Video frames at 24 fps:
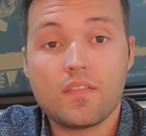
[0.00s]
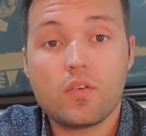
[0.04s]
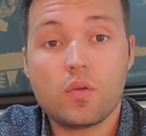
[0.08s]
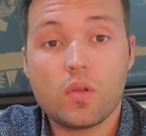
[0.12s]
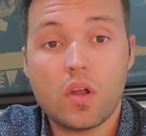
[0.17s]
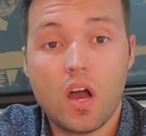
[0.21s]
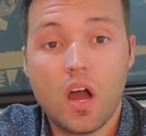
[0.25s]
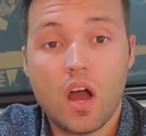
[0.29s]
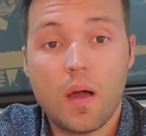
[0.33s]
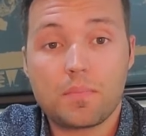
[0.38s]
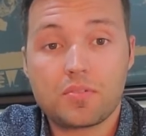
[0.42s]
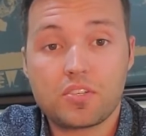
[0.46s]
you
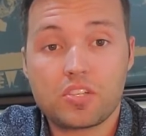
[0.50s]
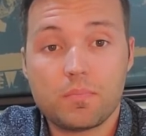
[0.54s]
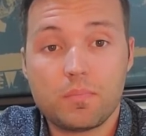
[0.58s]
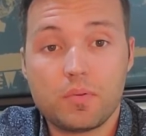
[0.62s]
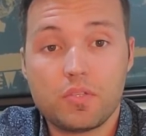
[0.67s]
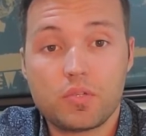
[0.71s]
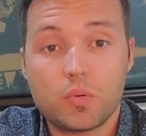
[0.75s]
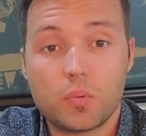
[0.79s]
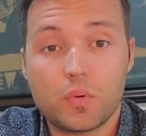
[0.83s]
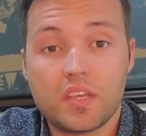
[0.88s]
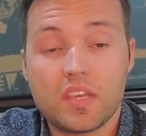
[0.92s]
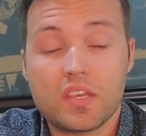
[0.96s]
an option
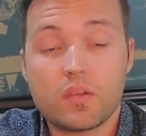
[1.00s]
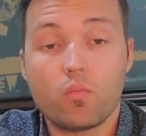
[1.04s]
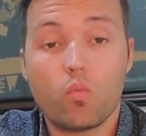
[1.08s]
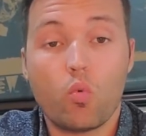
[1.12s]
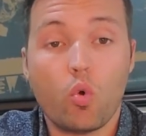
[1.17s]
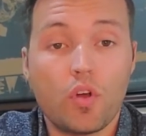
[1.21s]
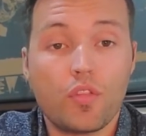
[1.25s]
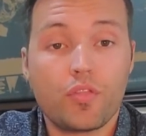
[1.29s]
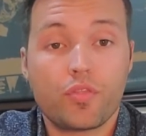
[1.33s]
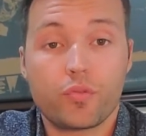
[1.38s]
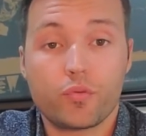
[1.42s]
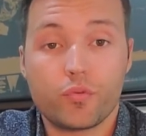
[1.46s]
between
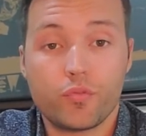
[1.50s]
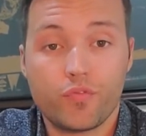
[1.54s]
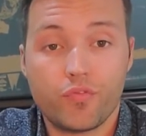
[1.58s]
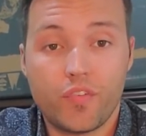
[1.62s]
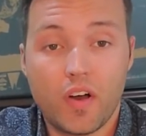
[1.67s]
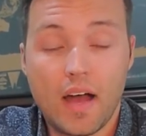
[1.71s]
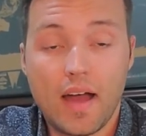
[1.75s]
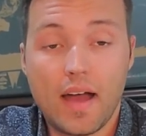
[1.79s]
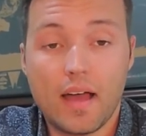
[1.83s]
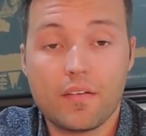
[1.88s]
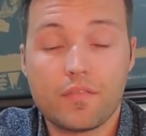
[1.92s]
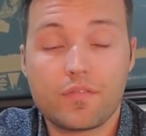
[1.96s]
1 through
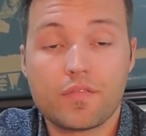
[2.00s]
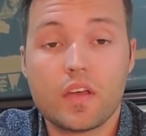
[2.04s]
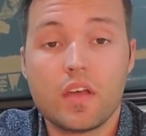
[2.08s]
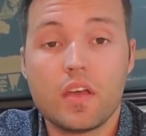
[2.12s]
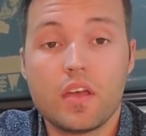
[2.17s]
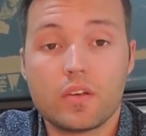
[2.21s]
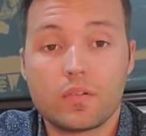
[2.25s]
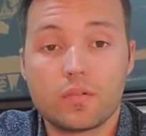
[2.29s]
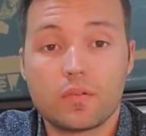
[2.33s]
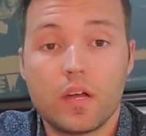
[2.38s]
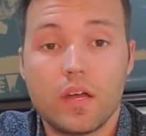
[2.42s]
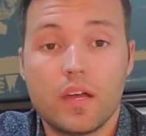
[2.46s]
5.
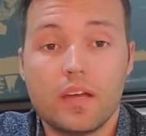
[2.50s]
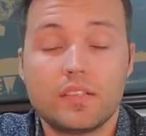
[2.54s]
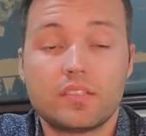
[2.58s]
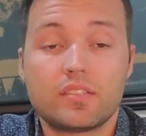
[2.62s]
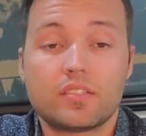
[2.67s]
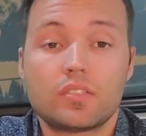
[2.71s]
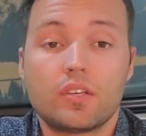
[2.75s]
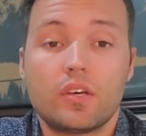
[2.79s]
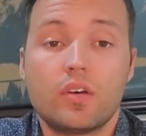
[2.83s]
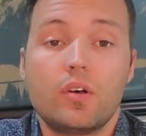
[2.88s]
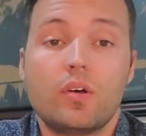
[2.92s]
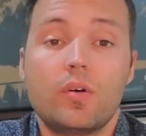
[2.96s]
Right,
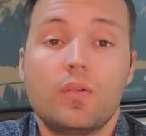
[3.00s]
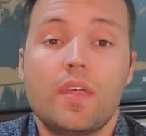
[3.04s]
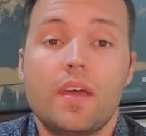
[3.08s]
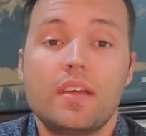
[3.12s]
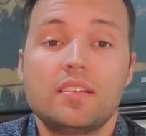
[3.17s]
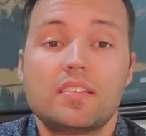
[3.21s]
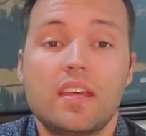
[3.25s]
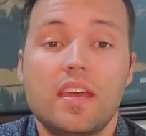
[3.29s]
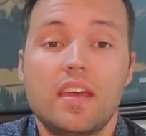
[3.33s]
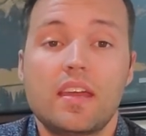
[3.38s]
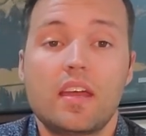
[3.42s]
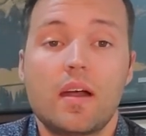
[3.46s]
so
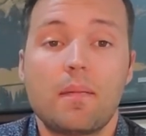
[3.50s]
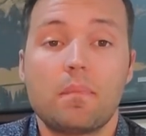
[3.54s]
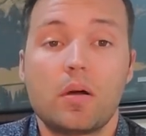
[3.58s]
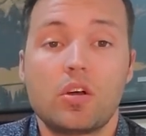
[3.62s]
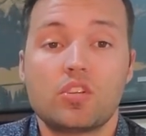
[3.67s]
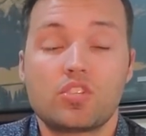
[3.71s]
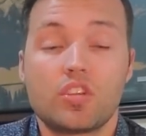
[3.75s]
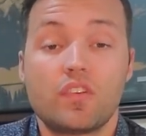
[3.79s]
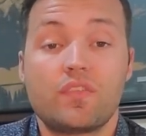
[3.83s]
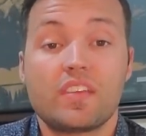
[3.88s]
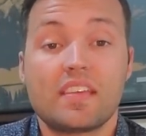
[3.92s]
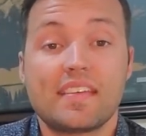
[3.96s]
they take a
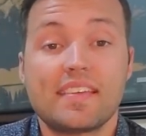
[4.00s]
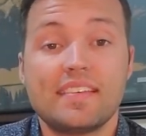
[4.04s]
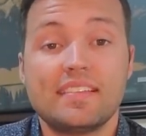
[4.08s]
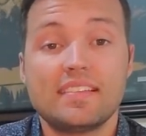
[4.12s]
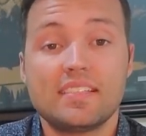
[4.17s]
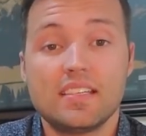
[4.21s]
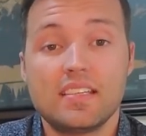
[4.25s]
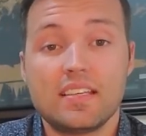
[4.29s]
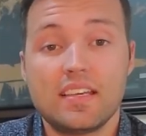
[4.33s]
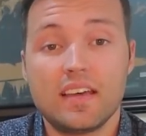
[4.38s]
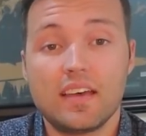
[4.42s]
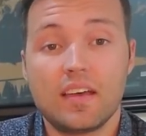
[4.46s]
bunch of
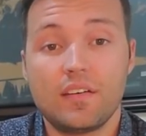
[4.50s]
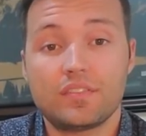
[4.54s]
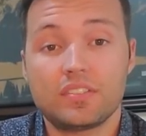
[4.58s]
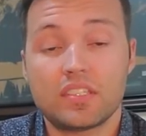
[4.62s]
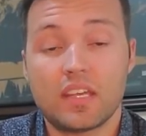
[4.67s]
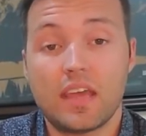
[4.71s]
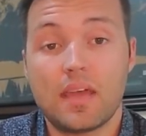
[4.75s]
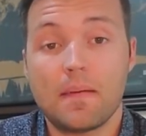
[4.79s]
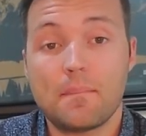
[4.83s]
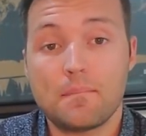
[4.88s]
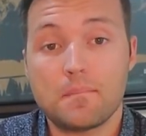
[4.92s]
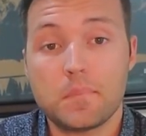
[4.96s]

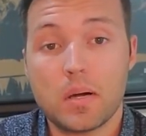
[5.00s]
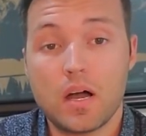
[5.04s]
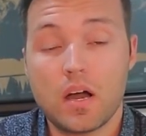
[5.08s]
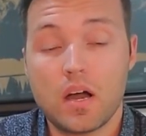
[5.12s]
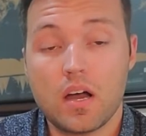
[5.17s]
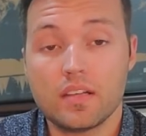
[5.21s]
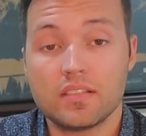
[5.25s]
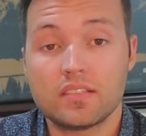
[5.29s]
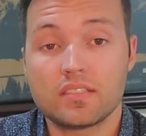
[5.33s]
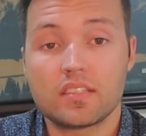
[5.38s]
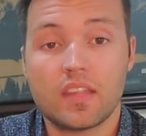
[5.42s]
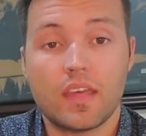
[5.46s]
ETFs and
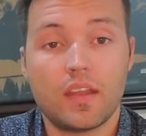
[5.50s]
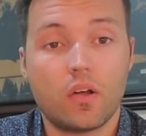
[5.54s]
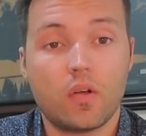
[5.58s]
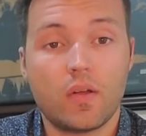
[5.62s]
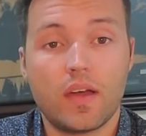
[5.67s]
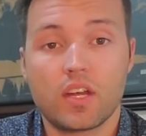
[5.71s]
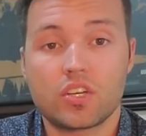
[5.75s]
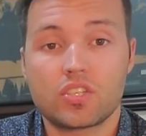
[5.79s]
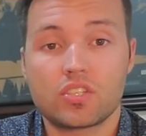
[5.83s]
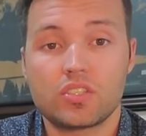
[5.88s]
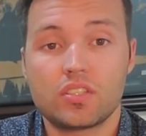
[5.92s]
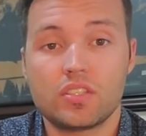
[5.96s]
bonds. They don't
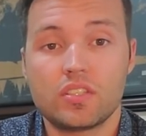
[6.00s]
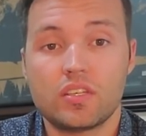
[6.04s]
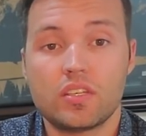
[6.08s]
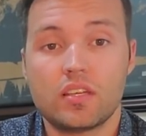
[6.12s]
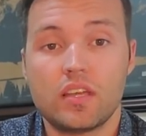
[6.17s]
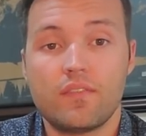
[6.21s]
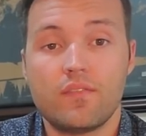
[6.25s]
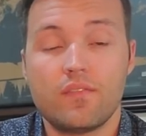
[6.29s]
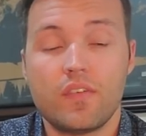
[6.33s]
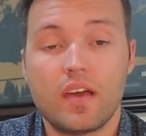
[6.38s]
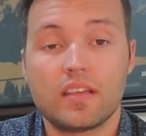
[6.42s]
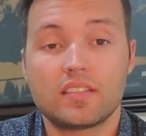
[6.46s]
actually
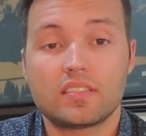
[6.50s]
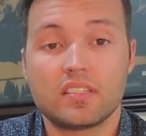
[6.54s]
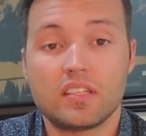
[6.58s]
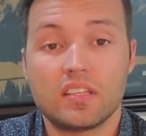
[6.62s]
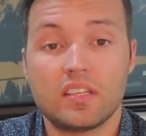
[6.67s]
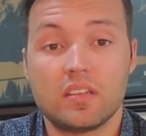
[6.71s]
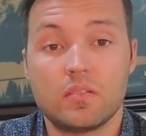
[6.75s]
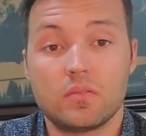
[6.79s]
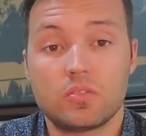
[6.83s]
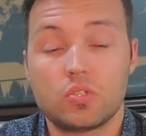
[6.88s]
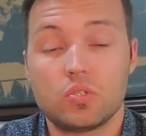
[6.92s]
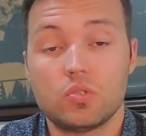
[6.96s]
invest
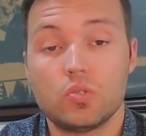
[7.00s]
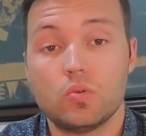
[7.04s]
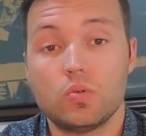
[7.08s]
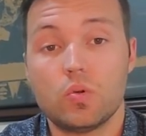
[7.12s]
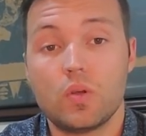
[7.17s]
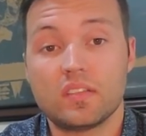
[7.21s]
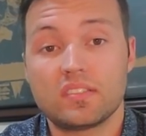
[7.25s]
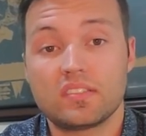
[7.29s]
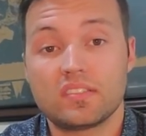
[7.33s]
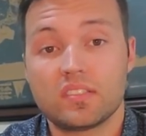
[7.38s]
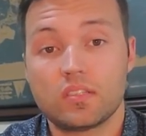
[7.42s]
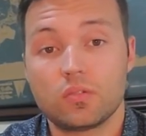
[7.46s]

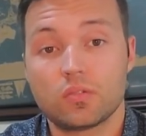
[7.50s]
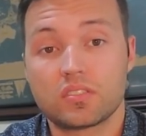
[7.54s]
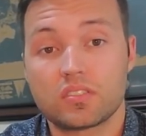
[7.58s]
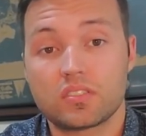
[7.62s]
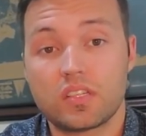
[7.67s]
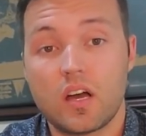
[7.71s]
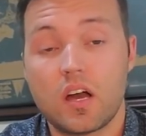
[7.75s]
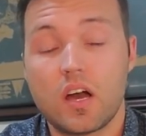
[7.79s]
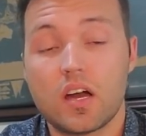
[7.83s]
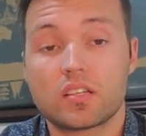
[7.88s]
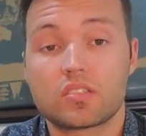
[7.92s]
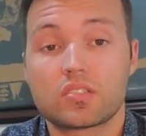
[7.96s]
into single
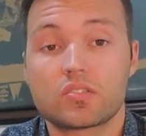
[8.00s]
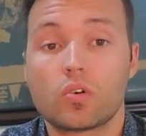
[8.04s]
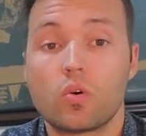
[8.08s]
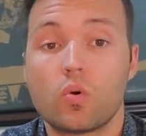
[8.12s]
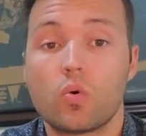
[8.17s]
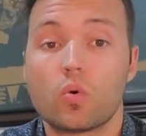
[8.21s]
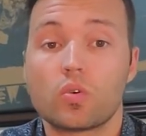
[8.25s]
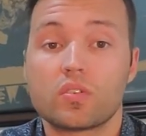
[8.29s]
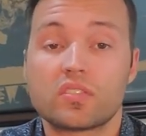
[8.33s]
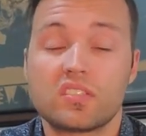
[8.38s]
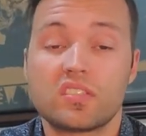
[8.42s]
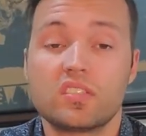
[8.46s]
stocks
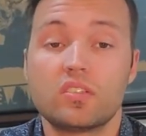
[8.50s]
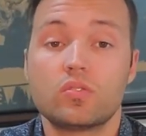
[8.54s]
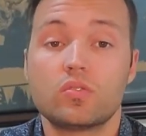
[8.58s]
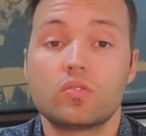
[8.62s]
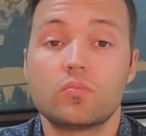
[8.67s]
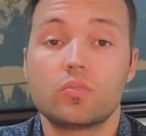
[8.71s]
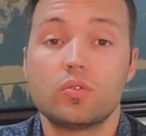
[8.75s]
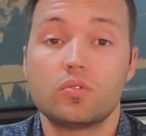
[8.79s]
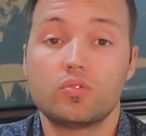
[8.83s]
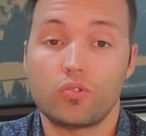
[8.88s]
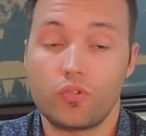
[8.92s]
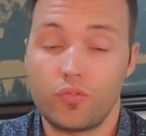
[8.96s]
or
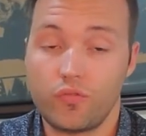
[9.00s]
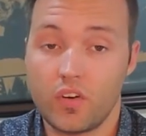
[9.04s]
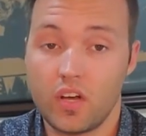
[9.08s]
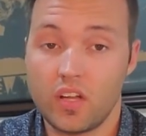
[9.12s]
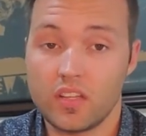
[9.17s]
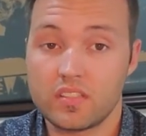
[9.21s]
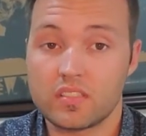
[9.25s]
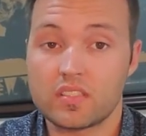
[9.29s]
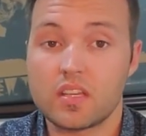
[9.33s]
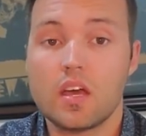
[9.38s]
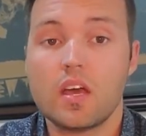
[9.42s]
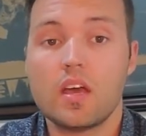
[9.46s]
single mutual
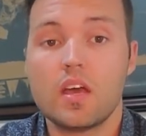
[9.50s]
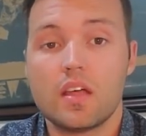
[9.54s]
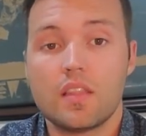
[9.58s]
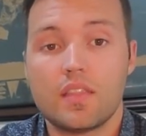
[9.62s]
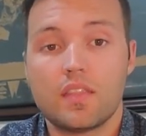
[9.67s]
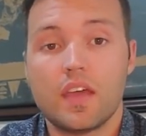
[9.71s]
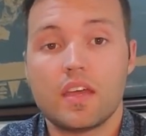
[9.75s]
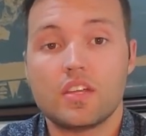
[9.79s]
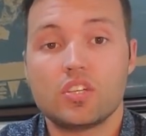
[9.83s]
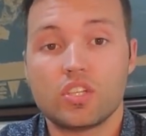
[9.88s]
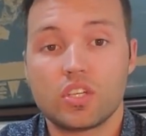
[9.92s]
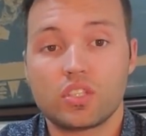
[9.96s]
funds.
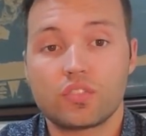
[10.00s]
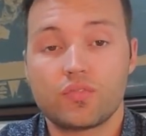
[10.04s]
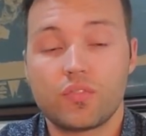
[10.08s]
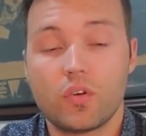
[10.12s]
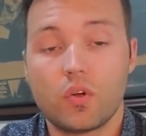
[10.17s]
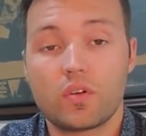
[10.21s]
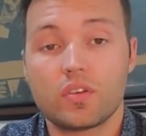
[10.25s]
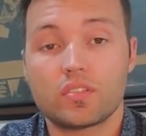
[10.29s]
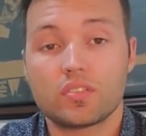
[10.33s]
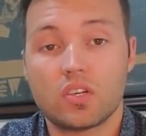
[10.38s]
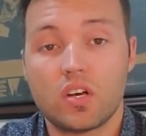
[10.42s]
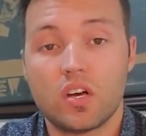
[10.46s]
They just
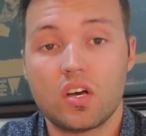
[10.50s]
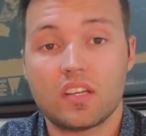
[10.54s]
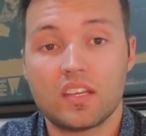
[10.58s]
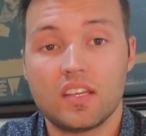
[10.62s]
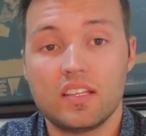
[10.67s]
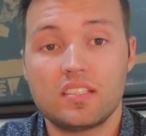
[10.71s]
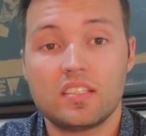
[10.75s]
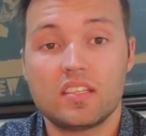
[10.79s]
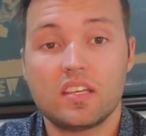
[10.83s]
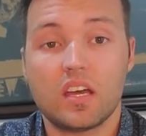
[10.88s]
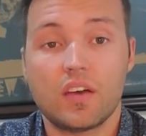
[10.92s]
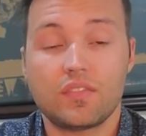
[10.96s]
focus on
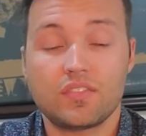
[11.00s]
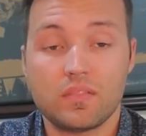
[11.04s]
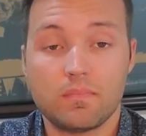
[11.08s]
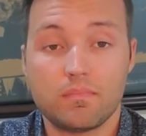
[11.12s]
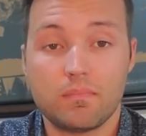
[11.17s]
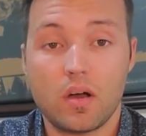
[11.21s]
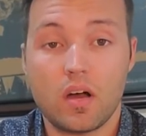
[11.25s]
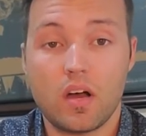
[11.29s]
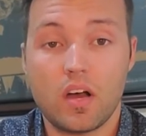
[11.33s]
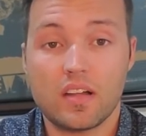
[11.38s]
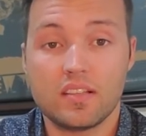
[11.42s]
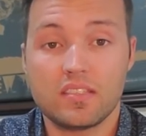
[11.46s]
ETFs
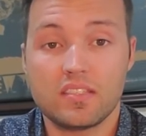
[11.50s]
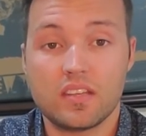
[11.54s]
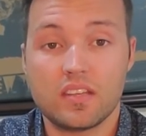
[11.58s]
and bonds,